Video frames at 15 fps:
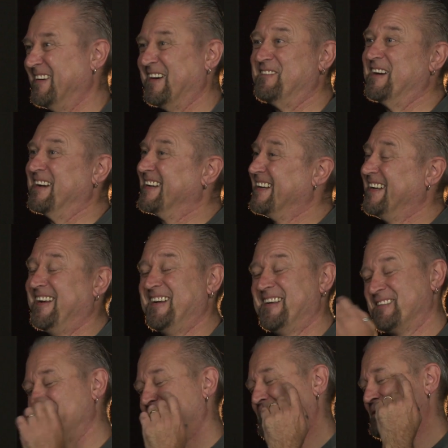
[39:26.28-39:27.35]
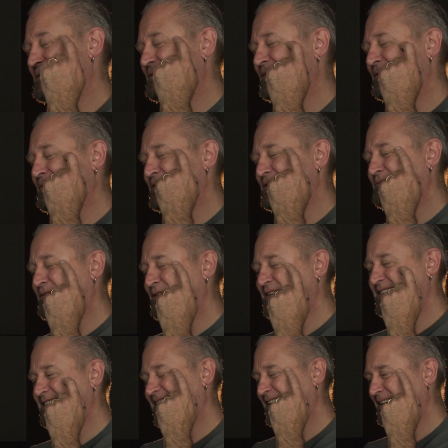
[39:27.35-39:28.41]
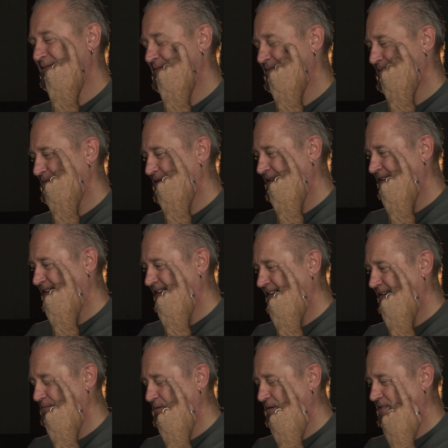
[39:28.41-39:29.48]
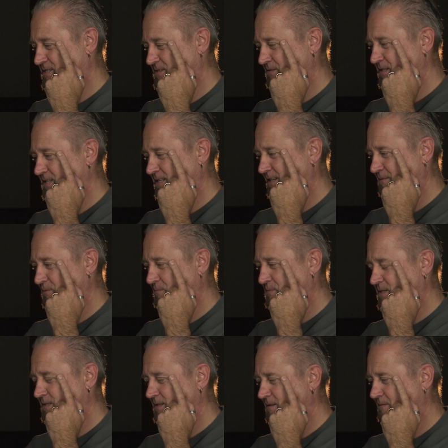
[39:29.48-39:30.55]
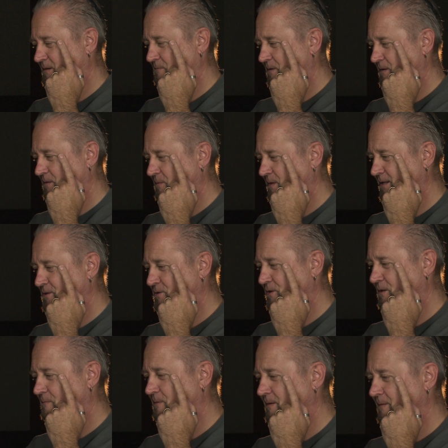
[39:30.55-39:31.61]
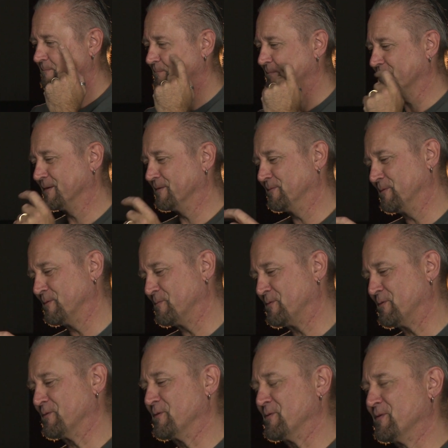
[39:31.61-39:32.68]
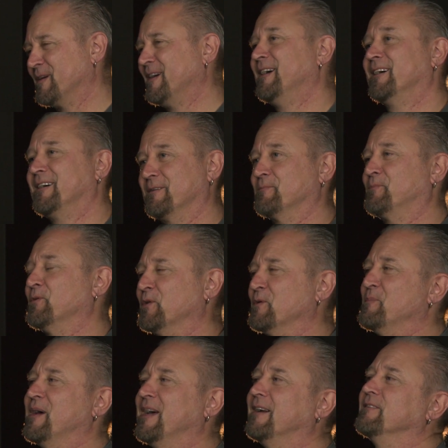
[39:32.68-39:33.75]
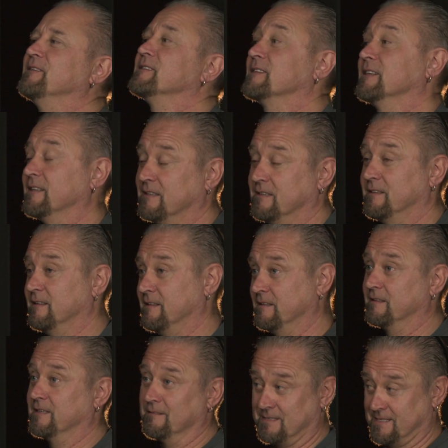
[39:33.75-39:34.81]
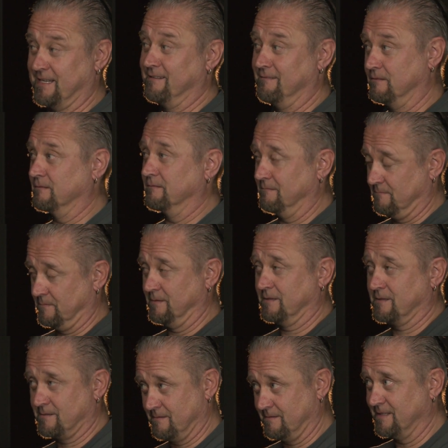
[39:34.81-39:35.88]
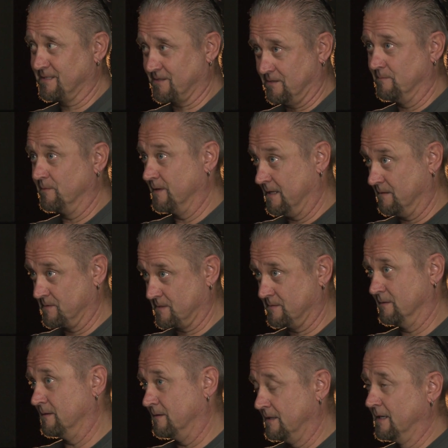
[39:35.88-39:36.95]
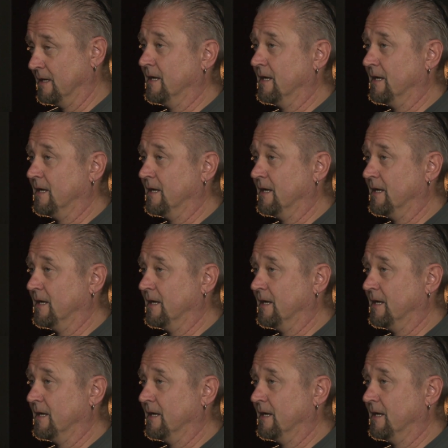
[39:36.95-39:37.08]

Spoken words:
I mean, there was one time when work studies came up to when we were in the whale shop, and we were putting the bearings in, and they said, look, work studies coming round, so